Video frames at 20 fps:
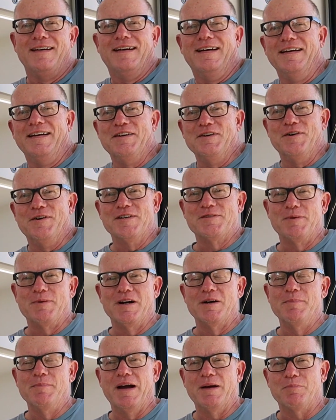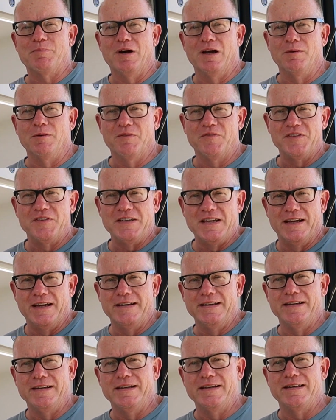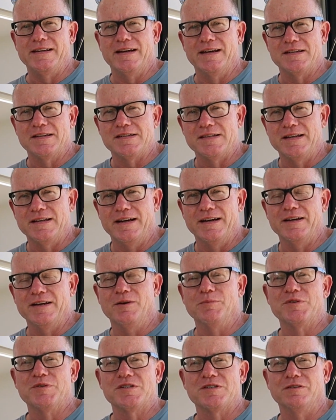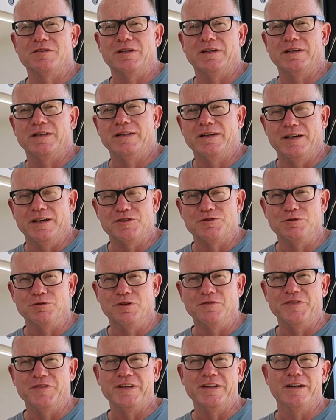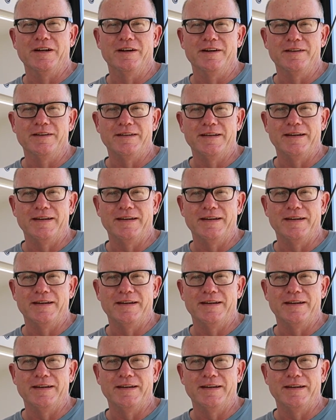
Hey guys, welcome back. Prado158 here. Now today I'm just doing a short video.